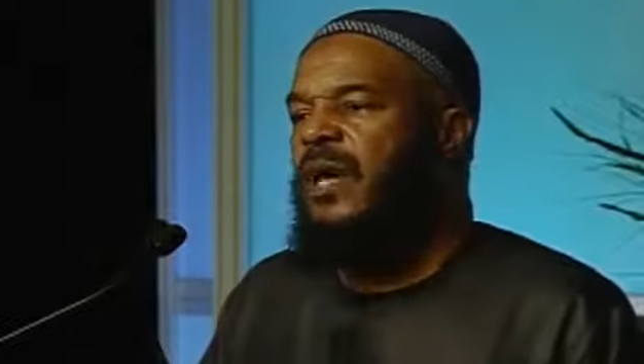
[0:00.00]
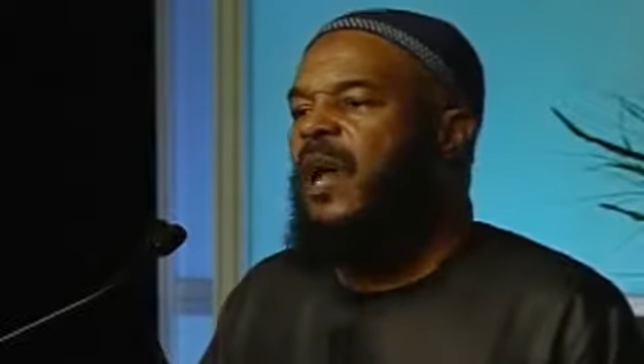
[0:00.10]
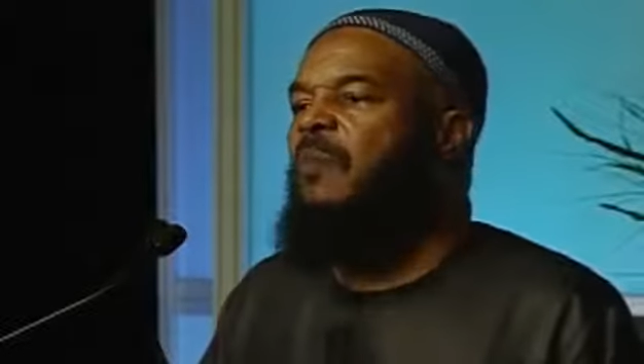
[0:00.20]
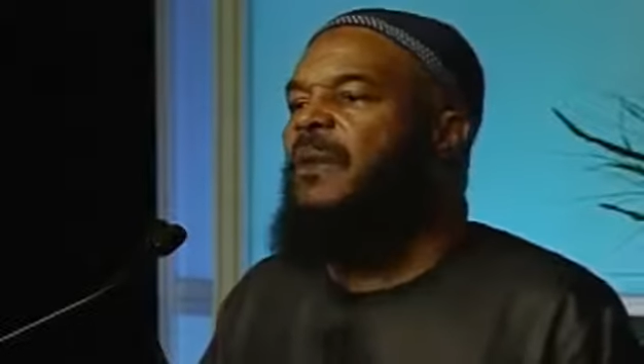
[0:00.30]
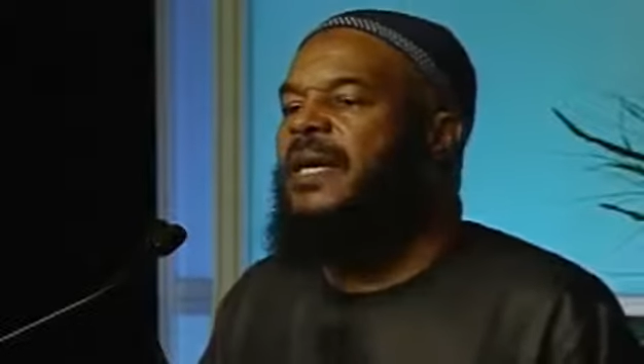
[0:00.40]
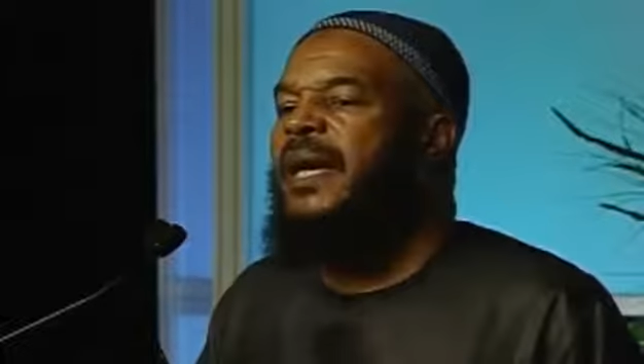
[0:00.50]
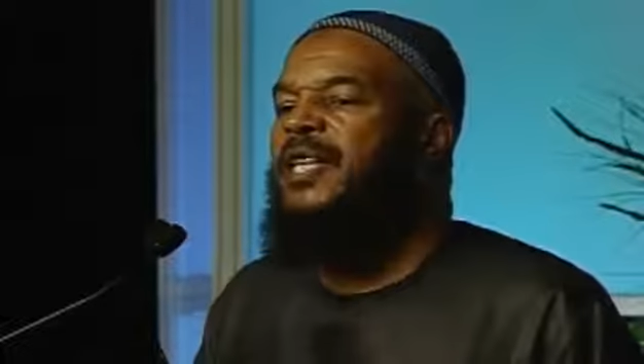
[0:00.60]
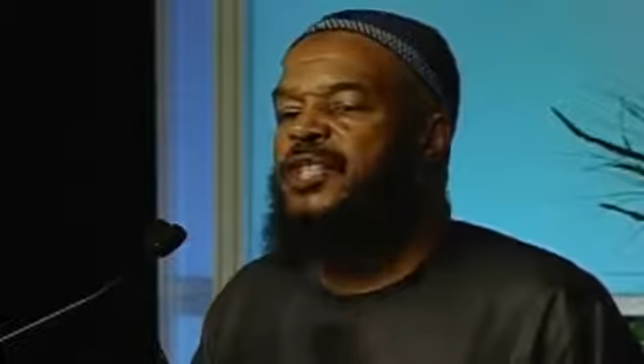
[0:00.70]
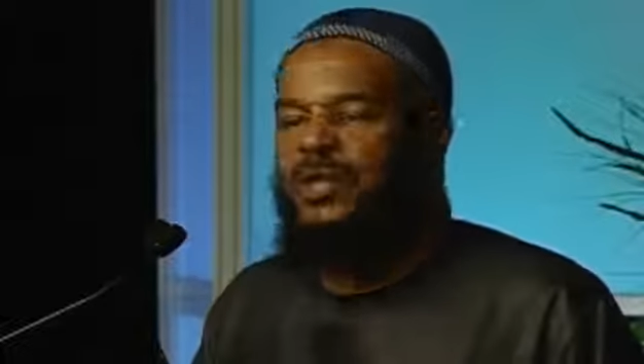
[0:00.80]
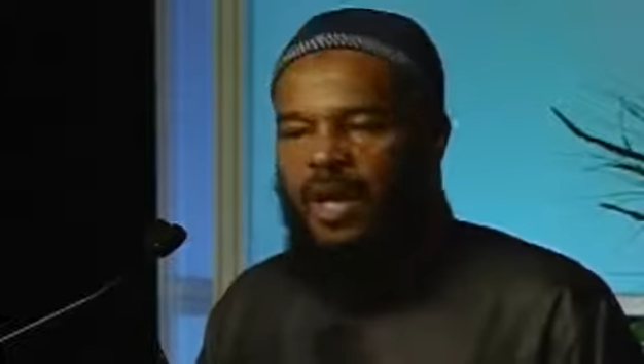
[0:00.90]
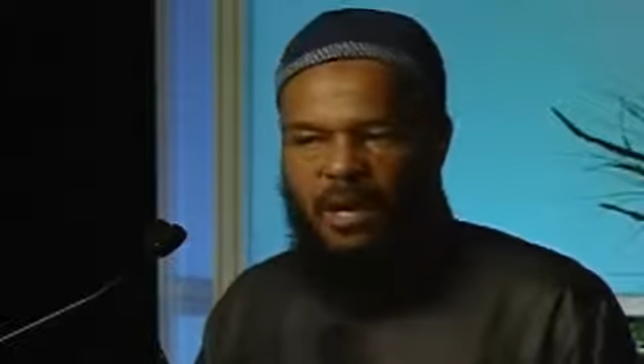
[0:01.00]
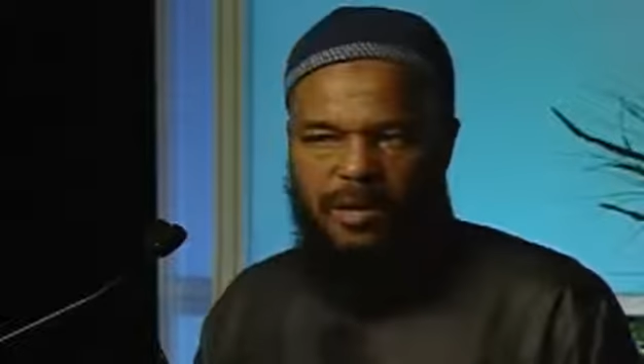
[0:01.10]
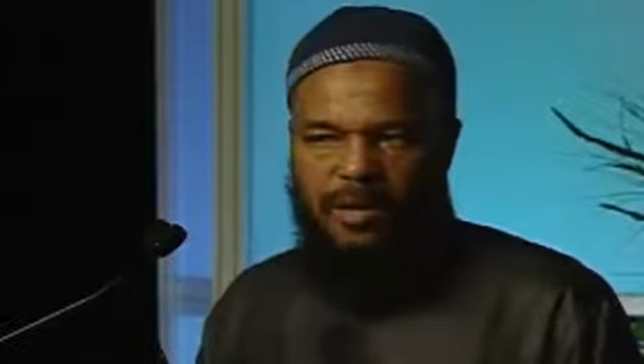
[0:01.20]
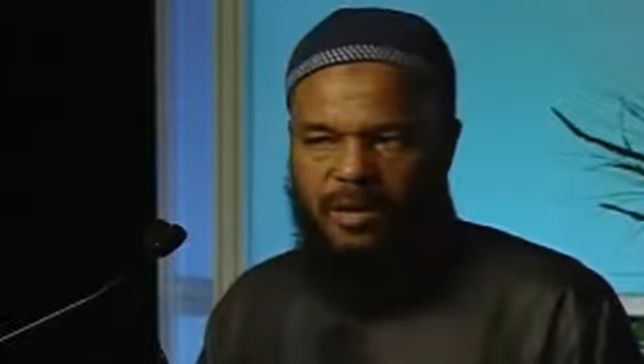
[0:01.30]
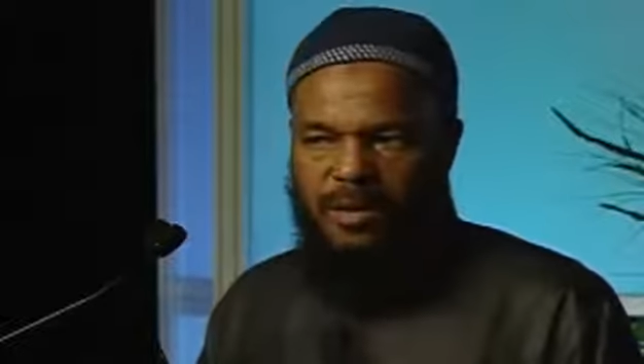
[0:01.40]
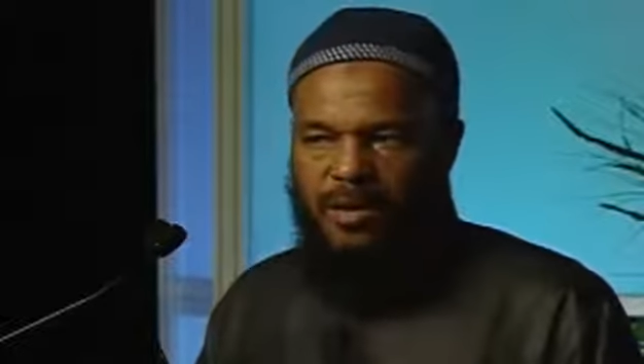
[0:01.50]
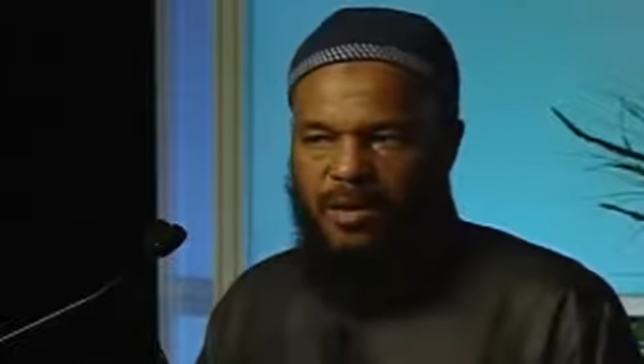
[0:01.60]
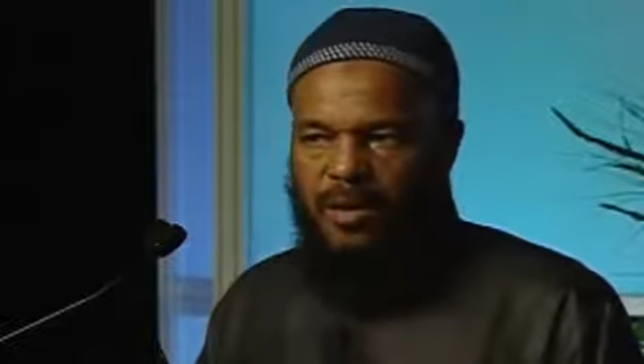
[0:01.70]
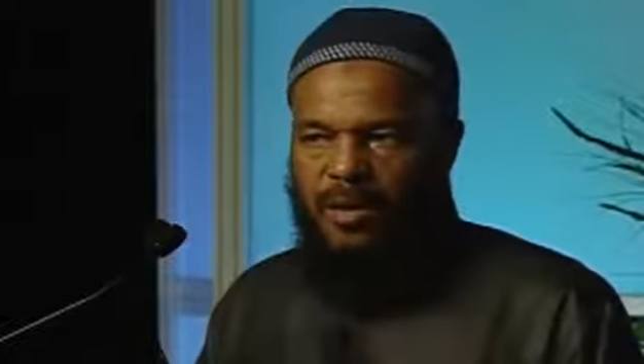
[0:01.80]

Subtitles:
an obligation on us.